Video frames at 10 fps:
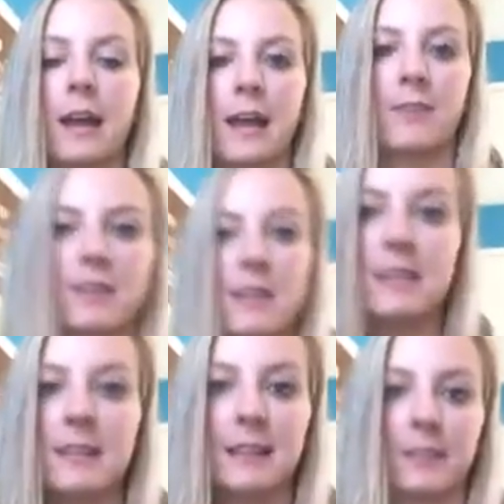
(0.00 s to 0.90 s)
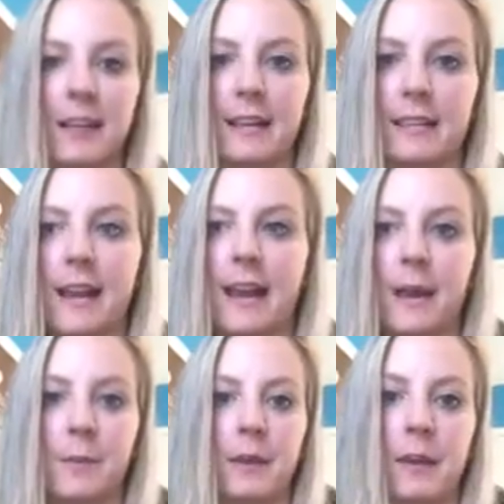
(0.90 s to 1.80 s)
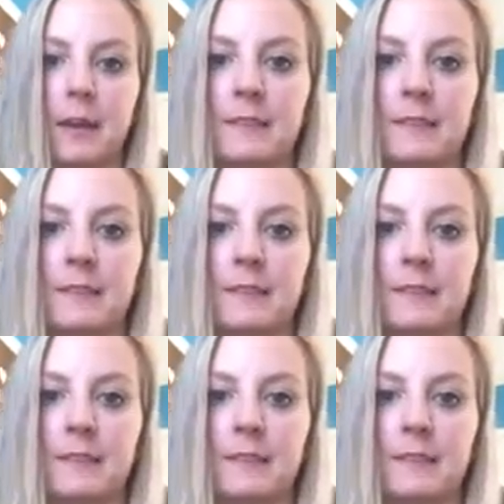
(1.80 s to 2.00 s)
have anything like that happen.